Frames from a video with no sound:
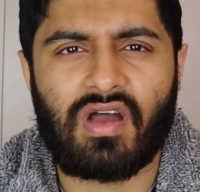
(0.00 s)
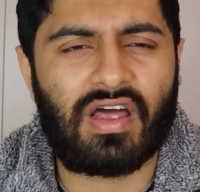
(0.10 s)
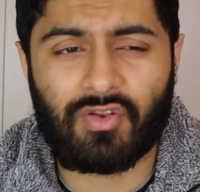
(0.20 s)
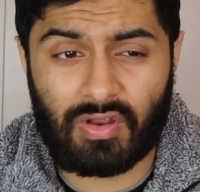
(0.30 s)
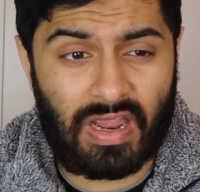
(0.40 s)

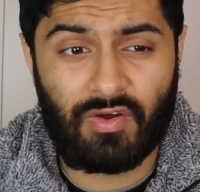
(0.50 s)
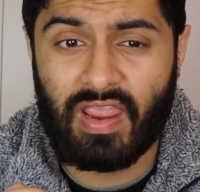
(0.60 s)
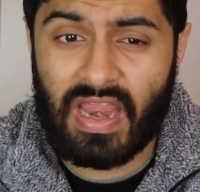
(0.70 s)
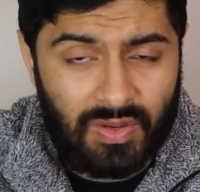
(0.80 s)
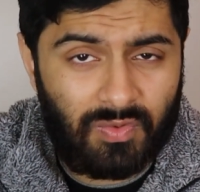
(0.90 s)
I don't know
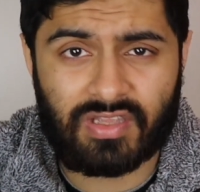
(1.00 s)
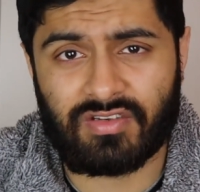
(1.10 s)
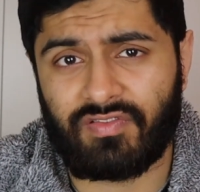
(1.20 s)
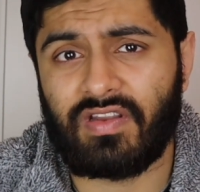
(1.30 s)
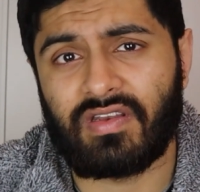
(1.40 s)
how anyone can
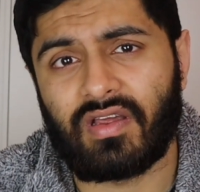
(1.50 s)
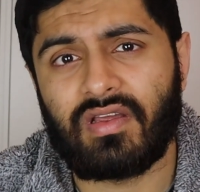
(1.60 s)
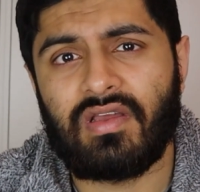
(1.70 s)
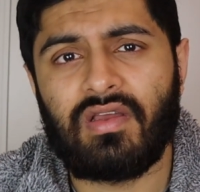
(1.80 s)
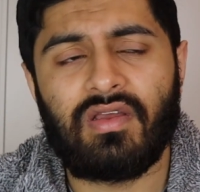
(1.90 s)
defend
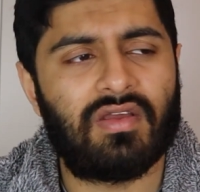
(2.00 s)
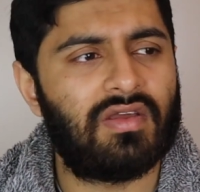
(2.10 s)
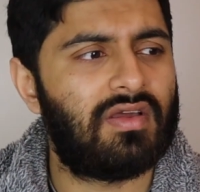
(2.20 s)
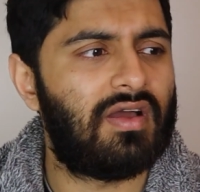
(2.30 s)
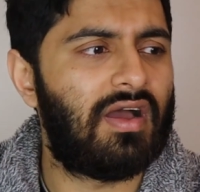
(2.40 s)

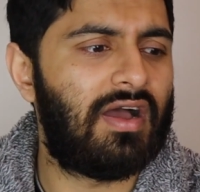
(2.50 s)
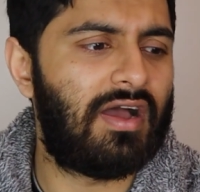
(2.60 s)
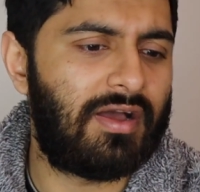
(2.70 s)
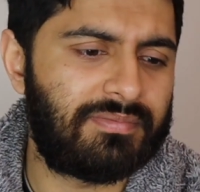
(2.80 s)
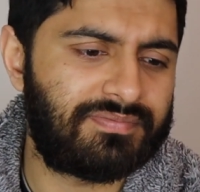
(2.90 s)

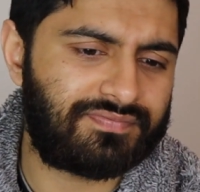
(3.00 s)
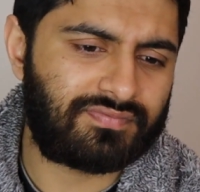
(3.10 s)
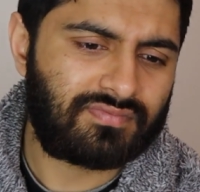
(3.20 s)
that.